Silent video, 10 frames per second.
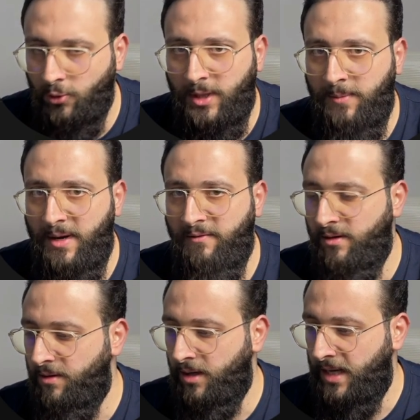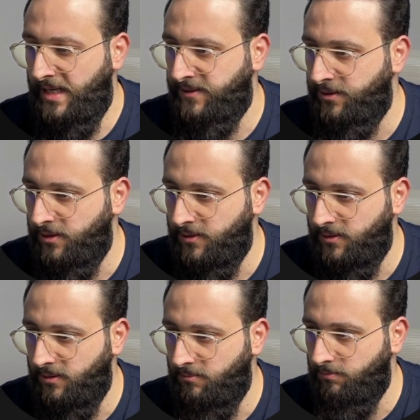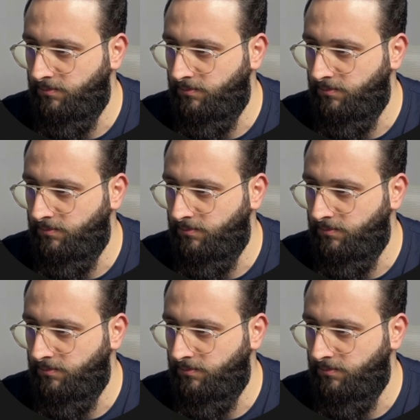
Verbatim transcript: to keep everything as it is.